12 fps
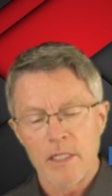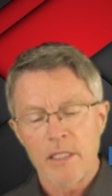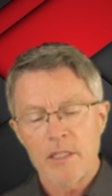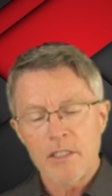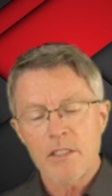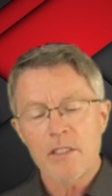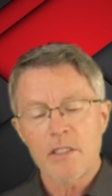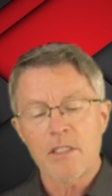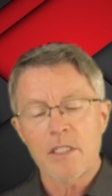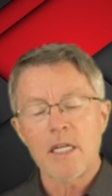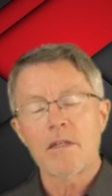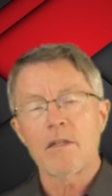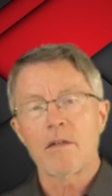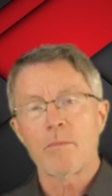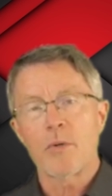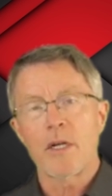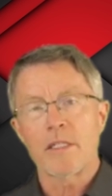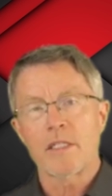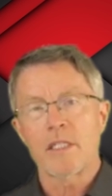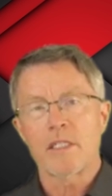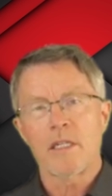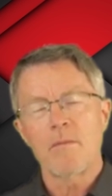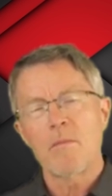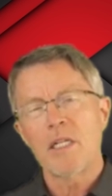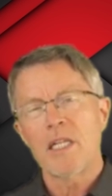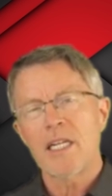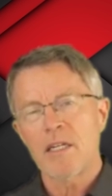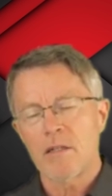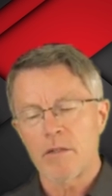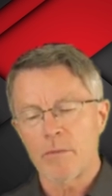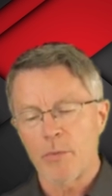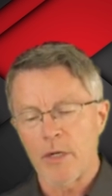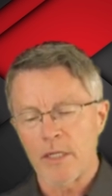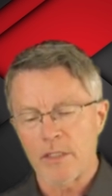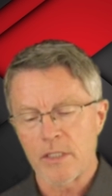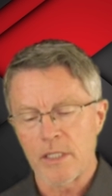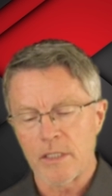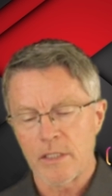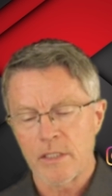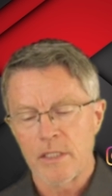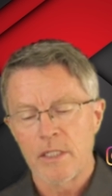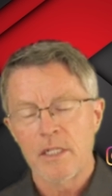This is a cellular process, a molecular process.